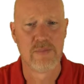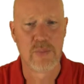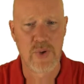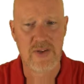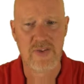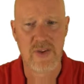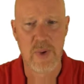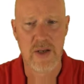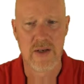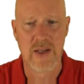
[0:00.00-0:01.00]
pressed the
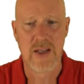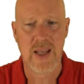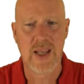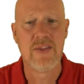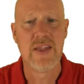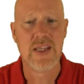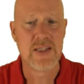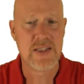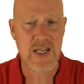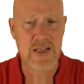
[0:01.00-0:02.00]
button, and the
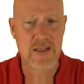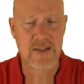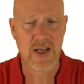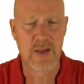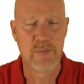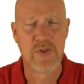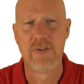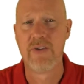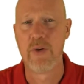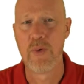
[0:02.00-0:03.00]
intended time. So
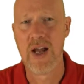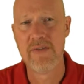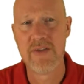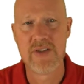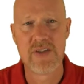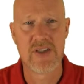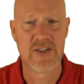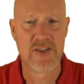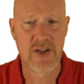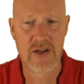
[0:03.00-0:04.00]
for arrivals
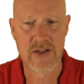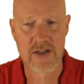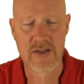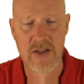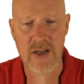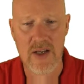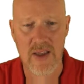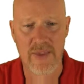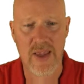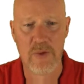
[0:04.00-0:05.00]
and starts,
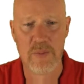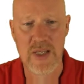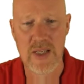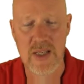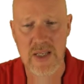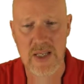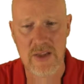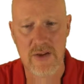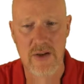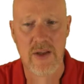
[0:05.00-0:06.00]
that will be
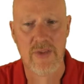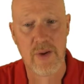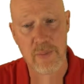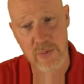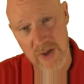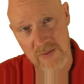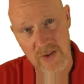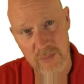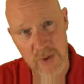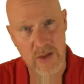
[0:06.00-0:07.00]
either the
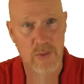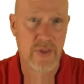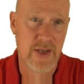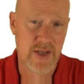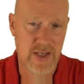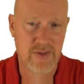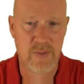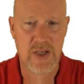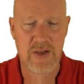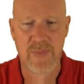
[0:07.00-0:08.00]
previous minute or the next
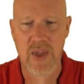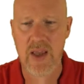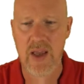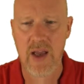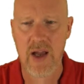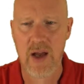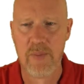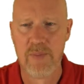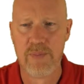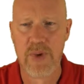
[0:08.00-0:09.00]
minute.
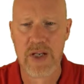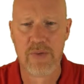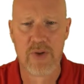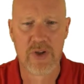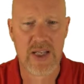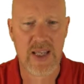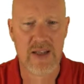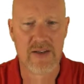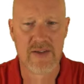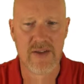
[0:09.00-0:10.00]
But if we're looking
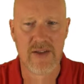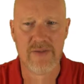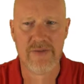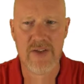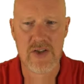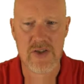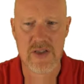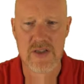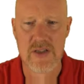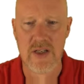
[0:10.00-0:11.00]
at
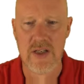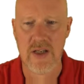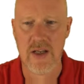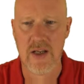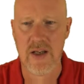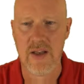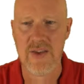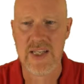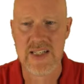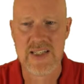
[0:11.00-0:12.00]
finishes,
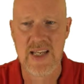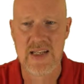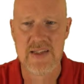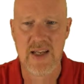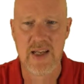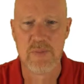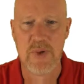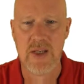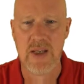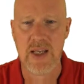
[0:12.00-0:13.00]
the intended time
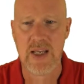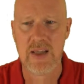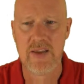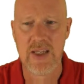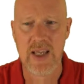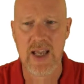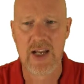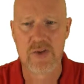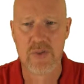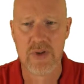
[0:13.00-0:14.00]
and the
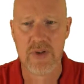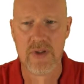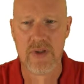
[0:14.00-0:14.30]
actual